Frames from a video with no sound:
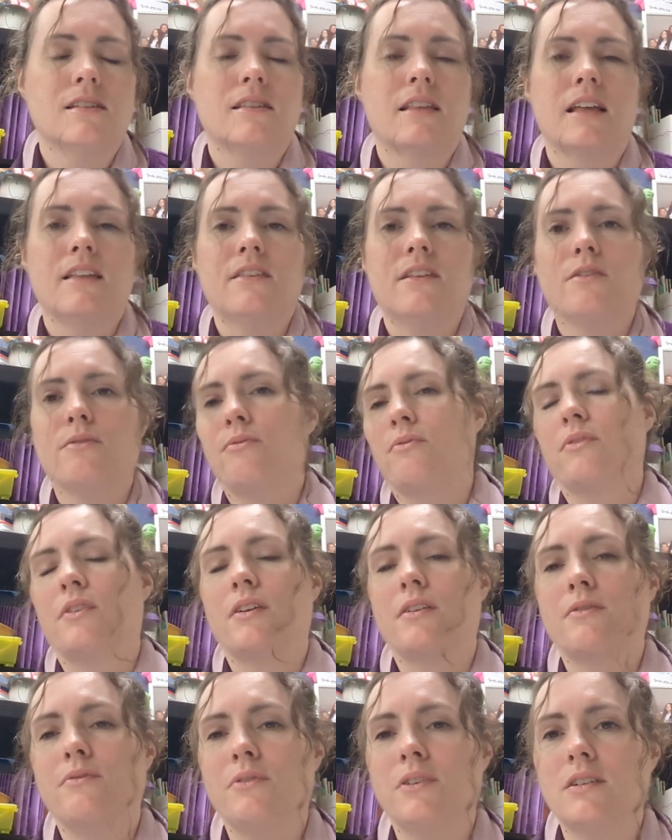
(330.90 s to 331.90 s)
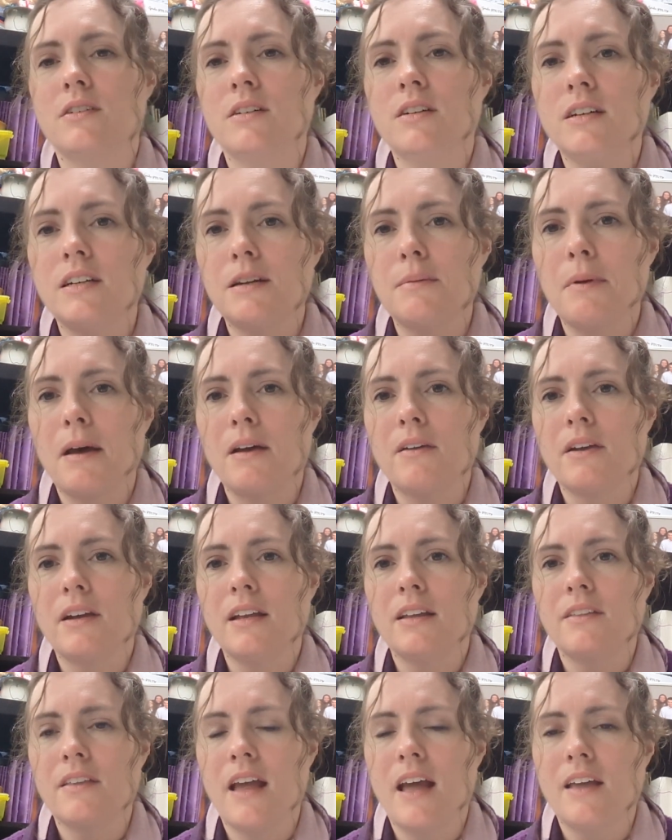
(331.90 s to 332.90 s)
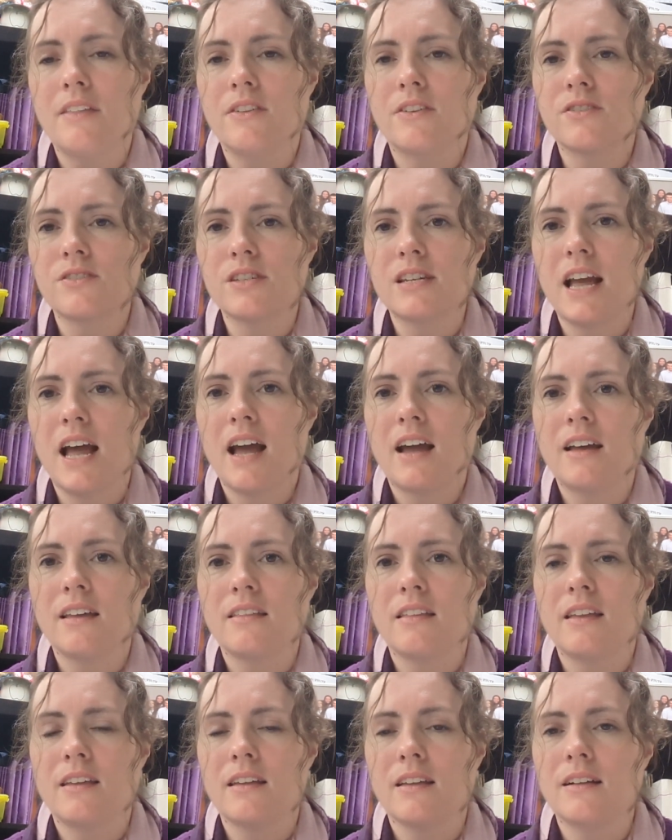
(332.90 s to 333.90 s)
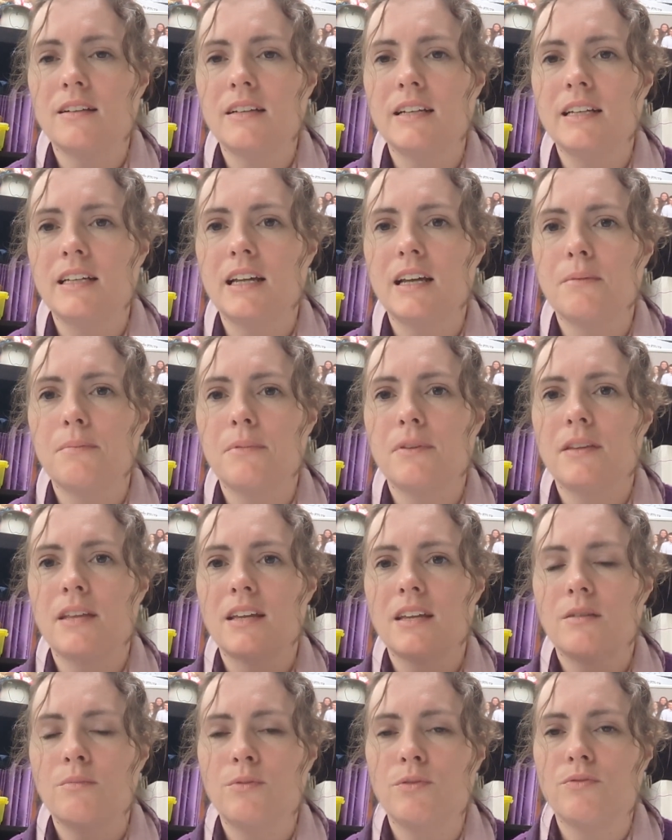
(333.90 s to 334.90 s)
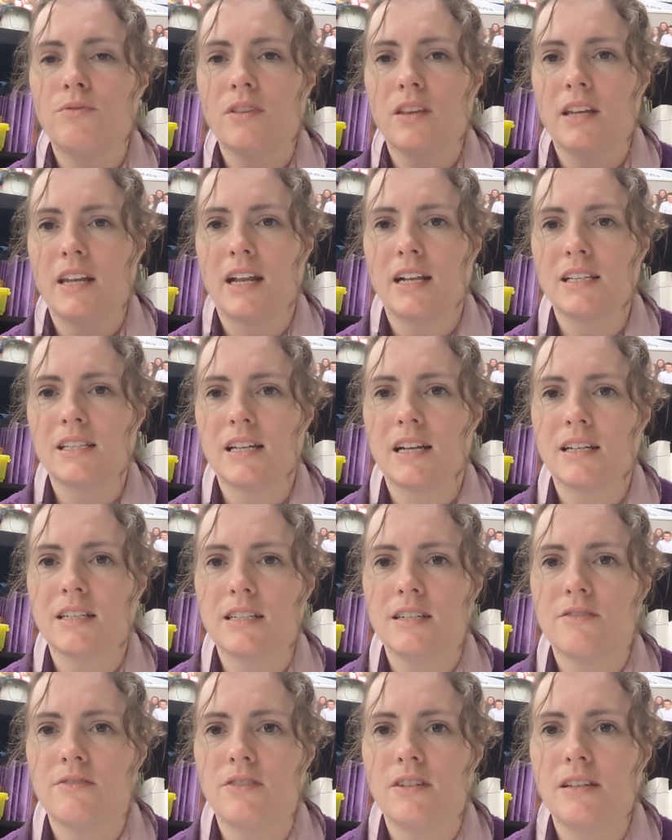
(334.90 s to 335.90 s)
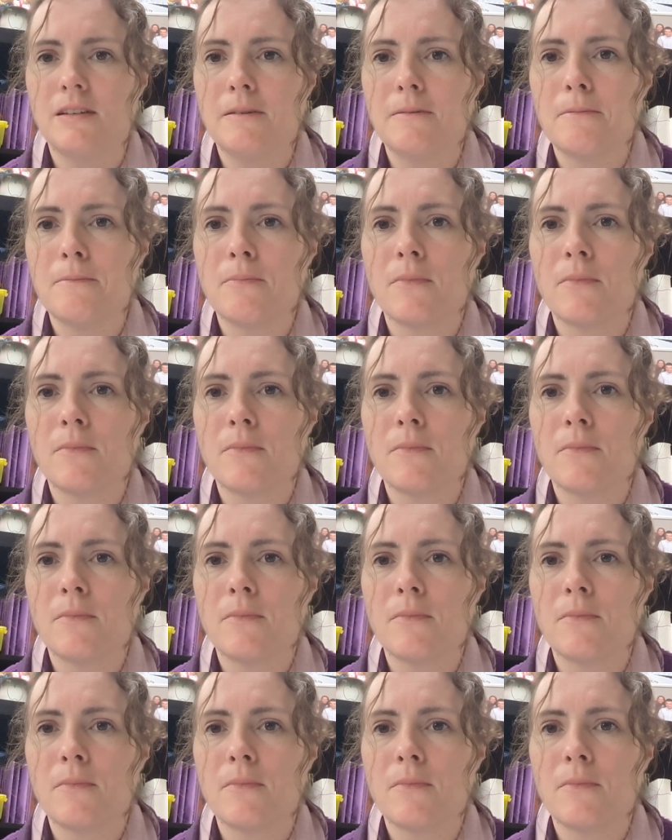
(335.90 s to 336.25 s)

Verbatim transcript: Then they'll they feel good about it. They had their snack. They can clean up. they can move to the next activity.